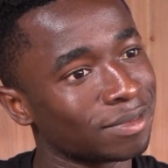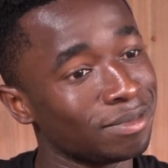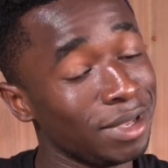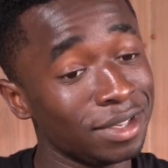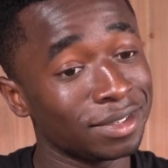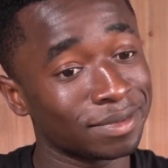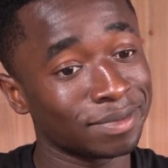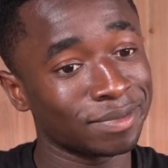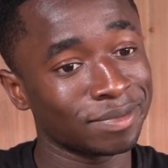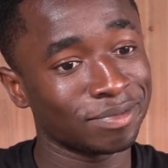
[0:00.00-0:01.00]
Me?
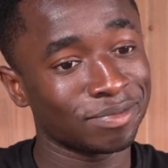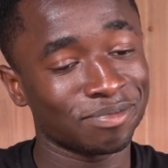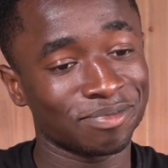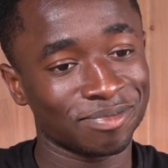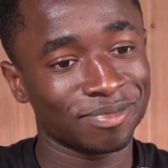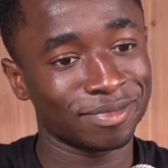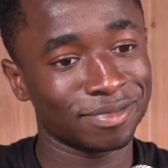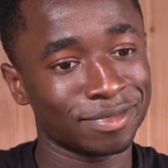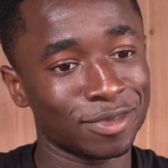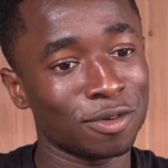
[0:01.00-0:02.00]

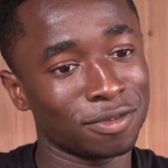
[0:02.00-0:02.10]
Well,